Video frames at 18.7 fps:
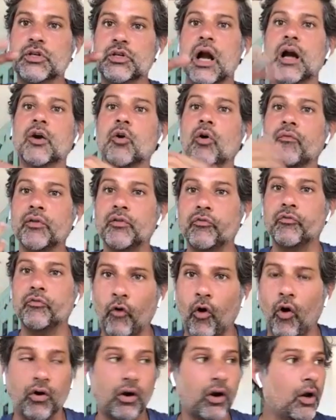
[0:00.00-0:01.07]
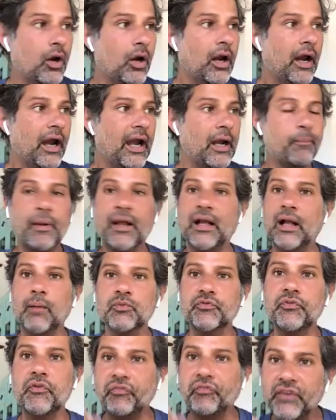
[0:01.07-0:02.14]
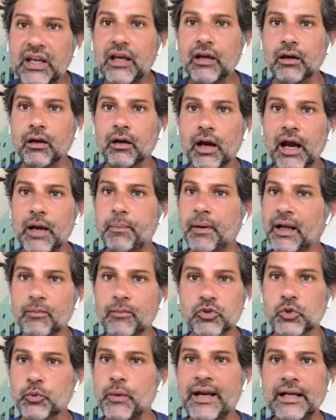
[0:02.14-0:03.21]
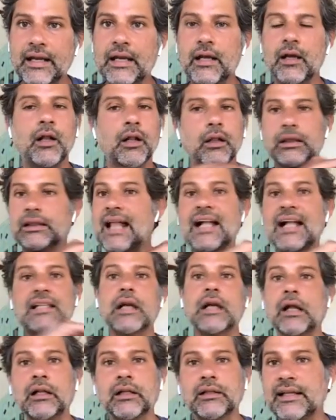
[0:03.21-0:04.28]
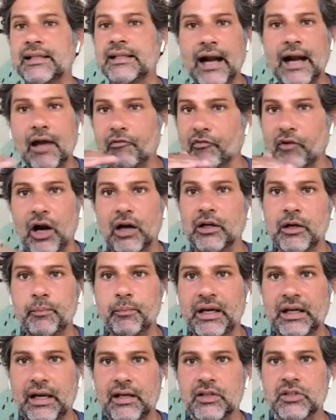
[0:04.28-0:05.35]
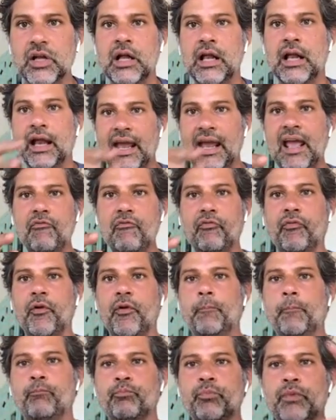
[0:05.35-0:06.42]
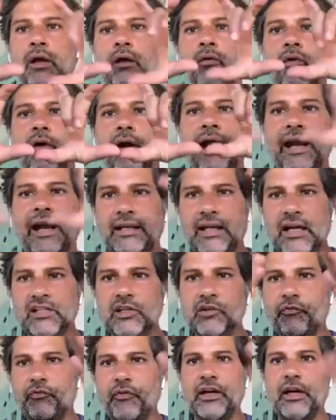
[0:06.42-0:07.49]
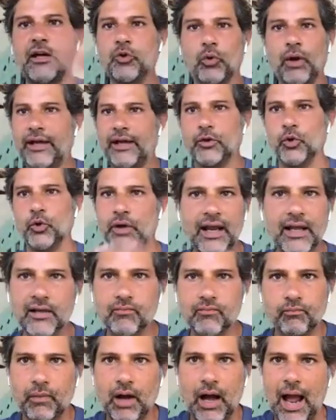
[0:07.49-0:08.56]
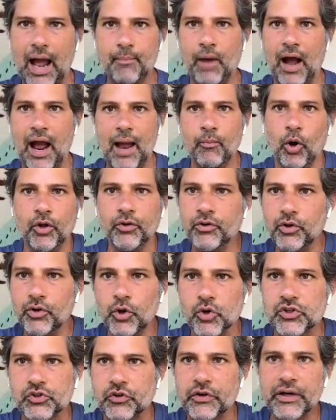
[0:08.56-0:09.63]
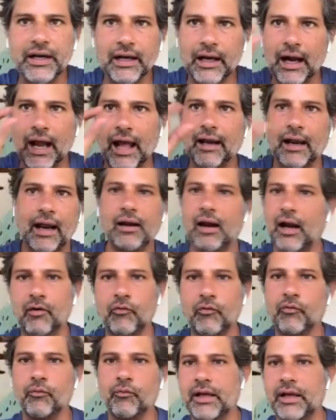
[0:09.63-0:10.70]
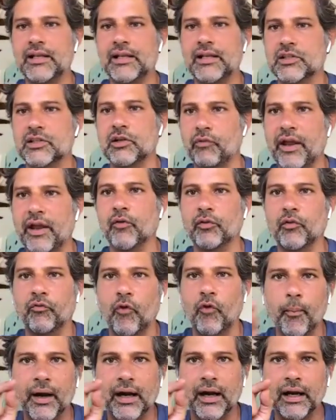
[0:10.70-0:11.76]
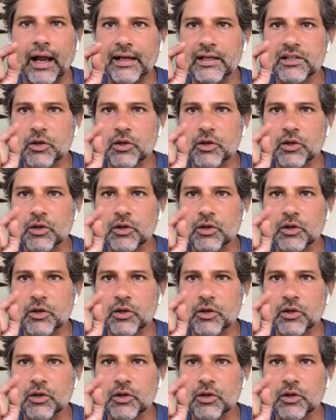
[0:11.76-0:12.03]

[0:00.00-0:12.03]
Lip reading: You started off with four, it becomes 15, it becomes 20. That's another thing that I've cut in meetings. If it doesn't fit into, like today, I'm on your screen and it's the way of the format, and